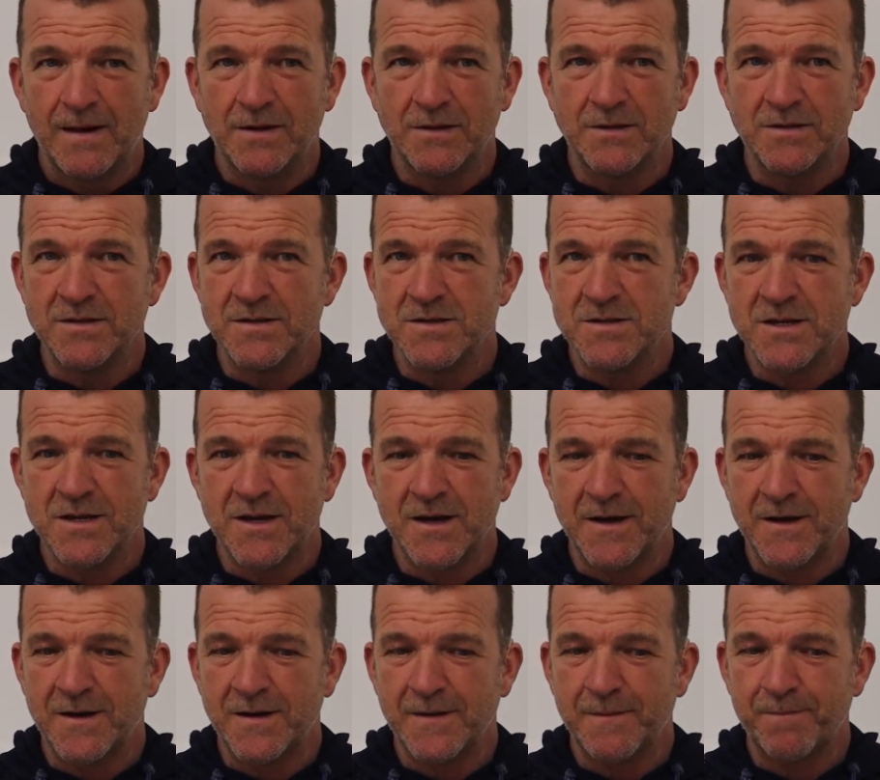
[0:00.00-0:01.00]
And
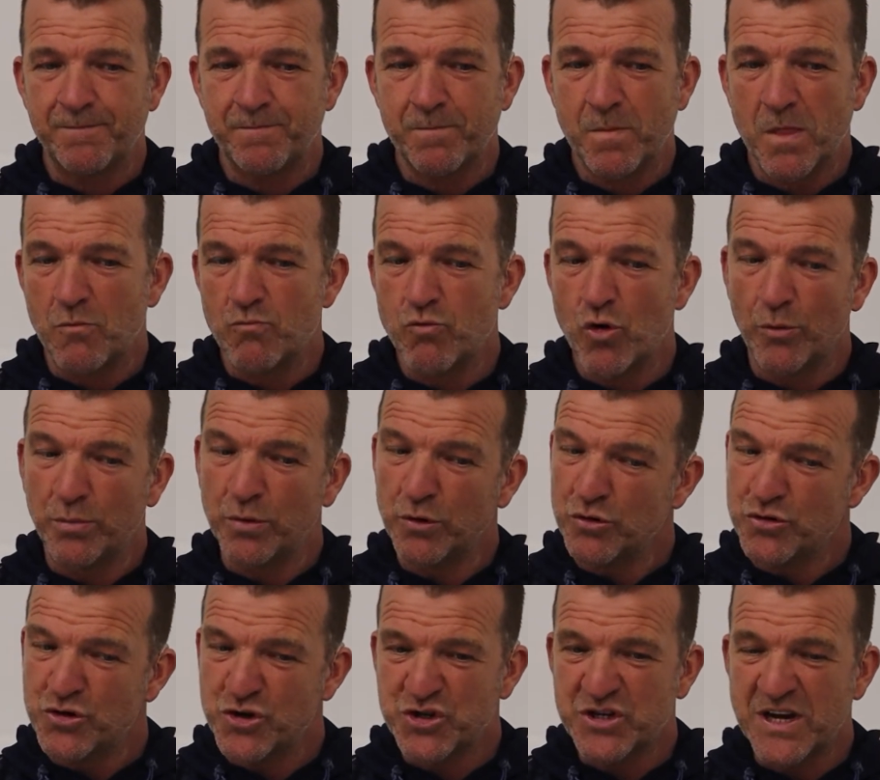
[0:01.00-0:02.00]

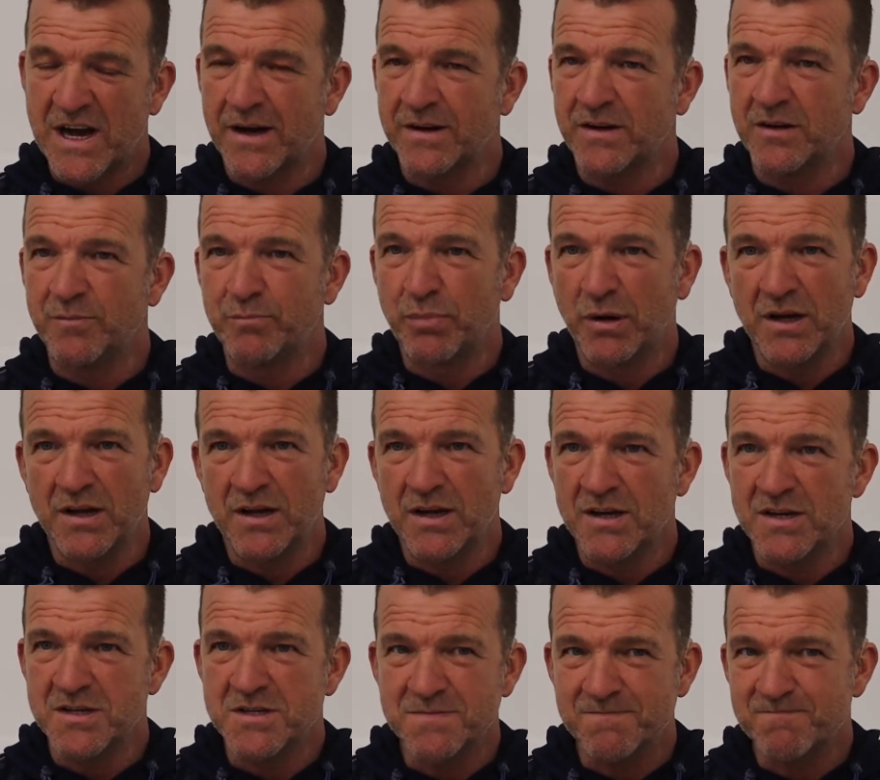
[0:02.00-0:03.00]
Robbo just added
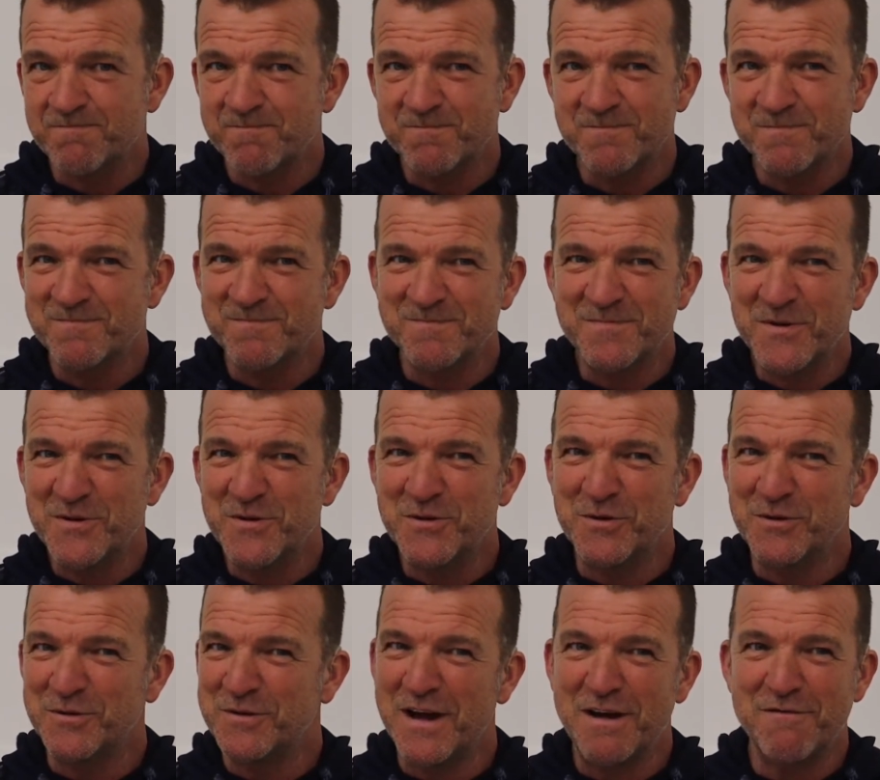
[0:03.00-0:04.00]
players, you
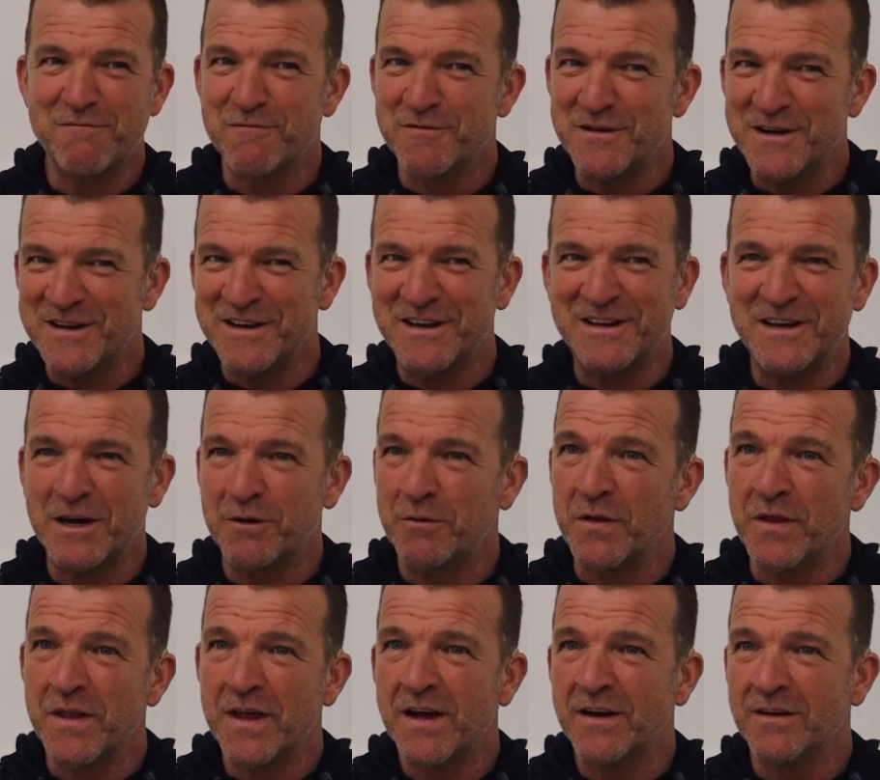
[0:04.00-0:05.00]
know, every now
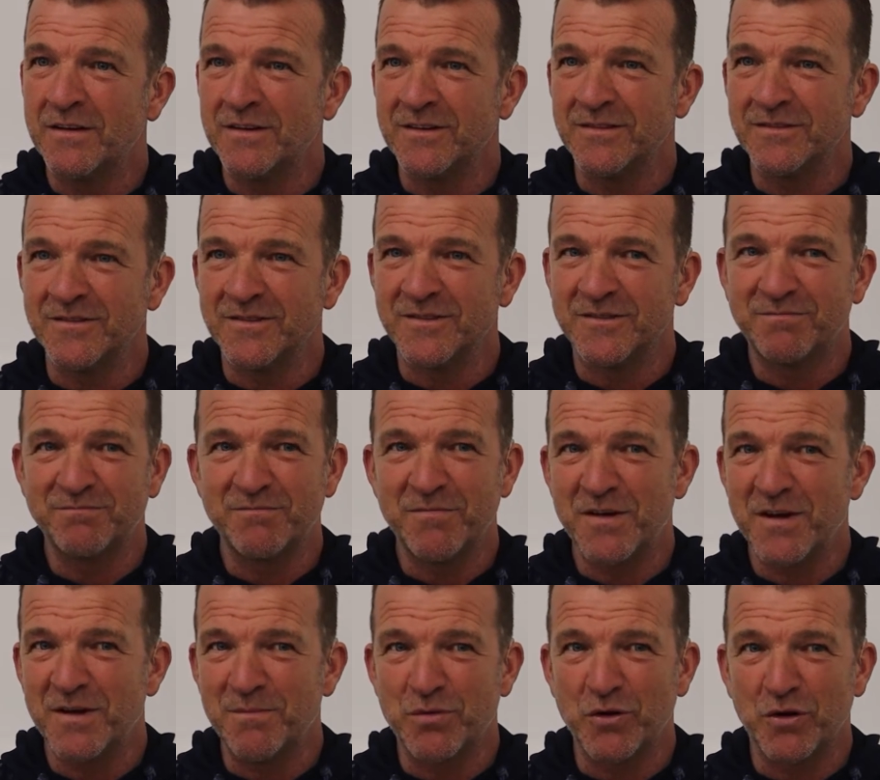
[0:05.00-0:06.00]
and then, and
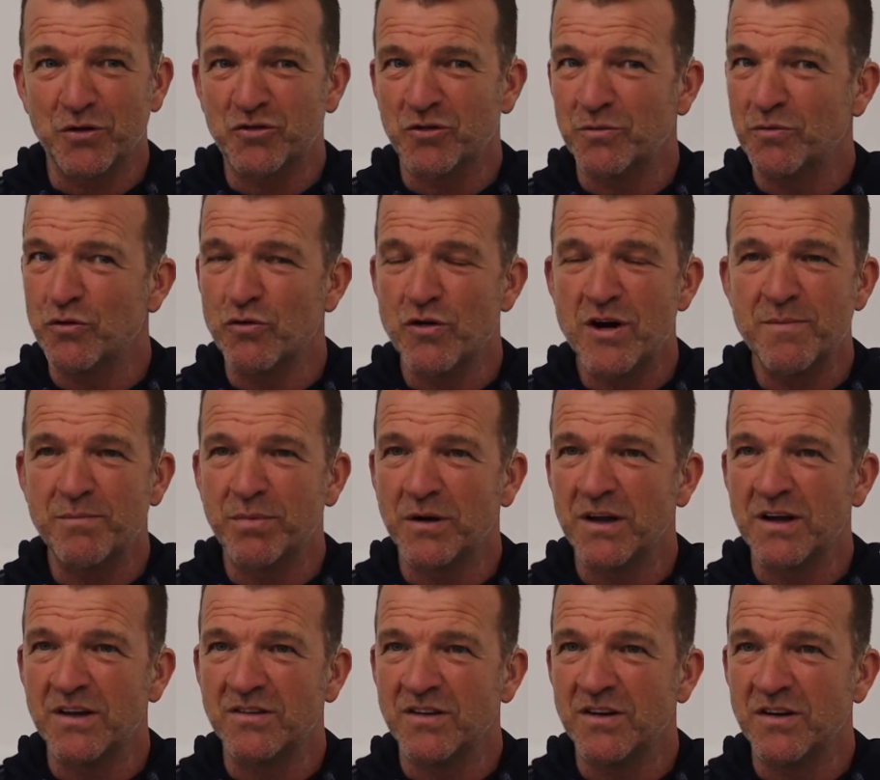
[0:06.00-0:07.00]
he brought some great
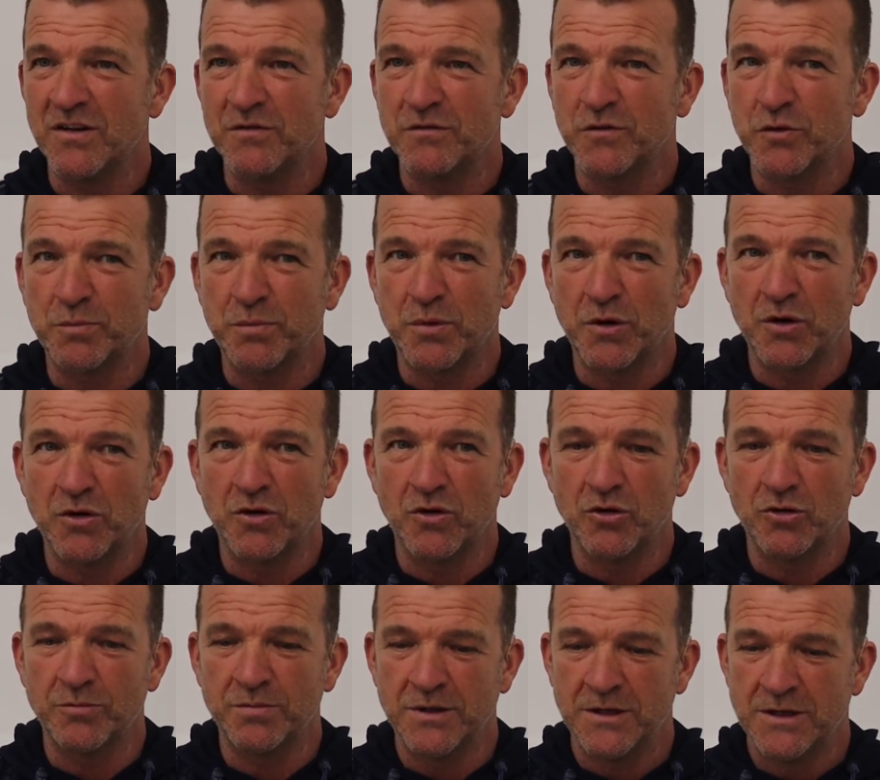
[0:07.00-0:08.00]
players into the football
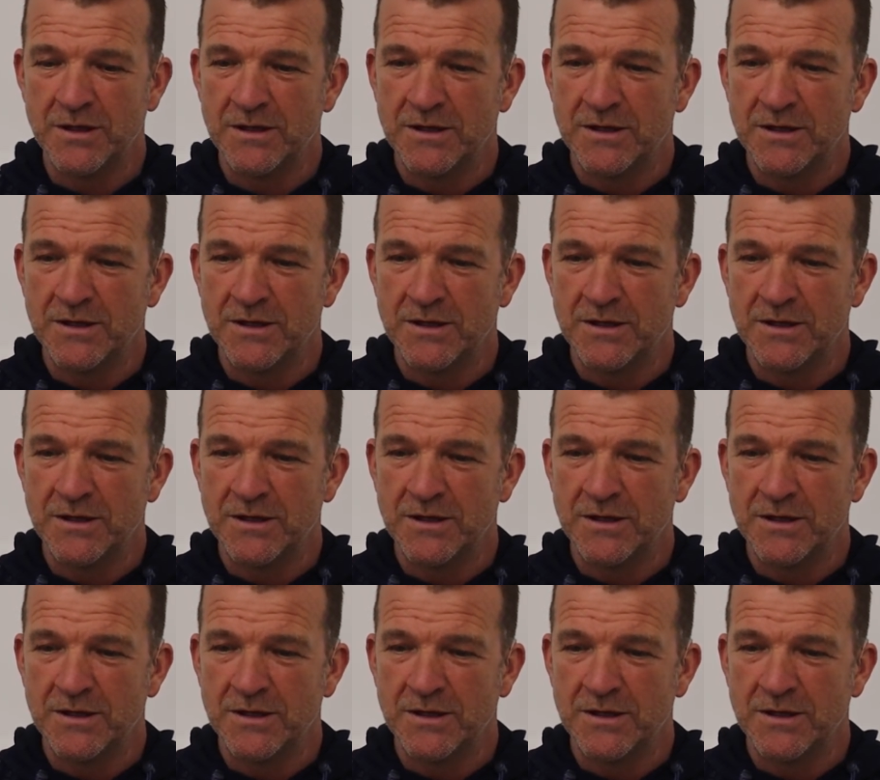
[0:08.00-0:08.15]
club.